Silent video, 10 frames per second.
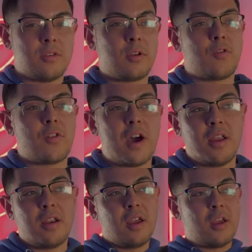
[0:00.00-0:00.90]
You can
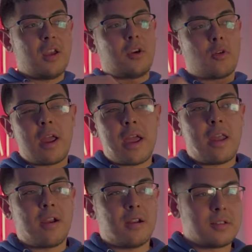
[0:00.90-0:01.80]
find great
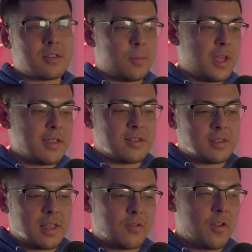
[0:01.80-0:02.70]
editors in
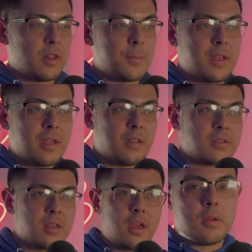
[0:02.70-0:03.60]
places like
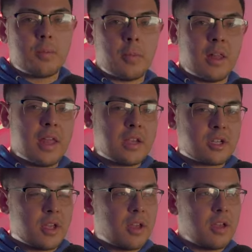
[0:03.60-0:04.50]
Philippines,
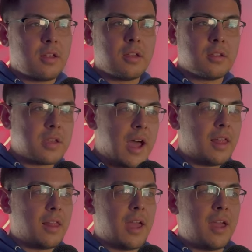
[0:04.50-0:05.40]
Malaysia,
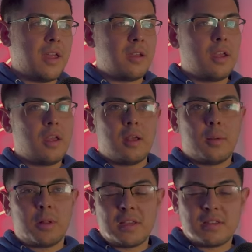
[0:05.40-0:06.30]
Thailand,
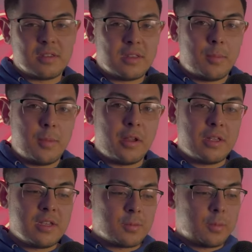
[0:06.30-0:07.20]
places in the Middle
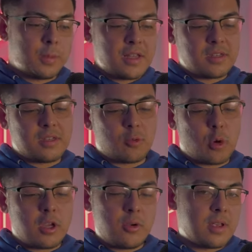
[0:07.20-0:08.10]
East, places
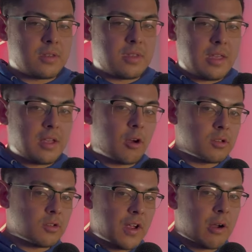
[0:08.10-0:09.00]
where USD
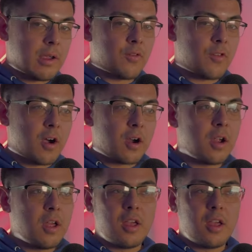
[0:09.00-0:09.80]
goes very far.